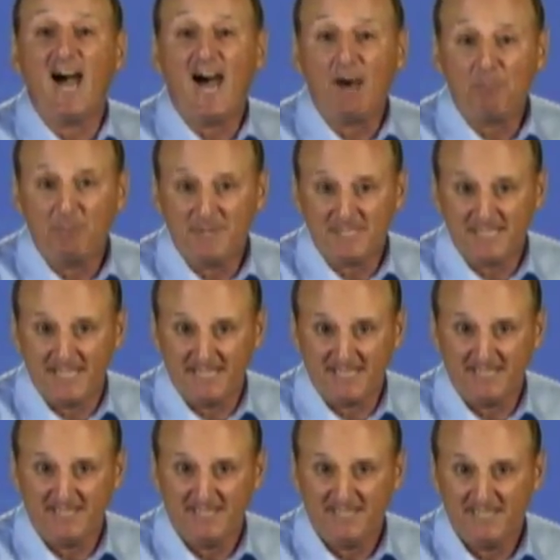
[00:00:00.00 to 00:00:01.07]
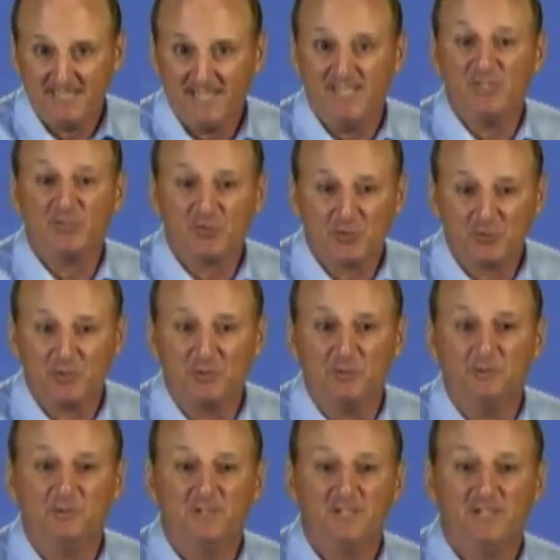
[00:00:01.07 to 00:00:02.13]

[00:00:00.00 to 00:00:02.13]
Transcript: opposite is true.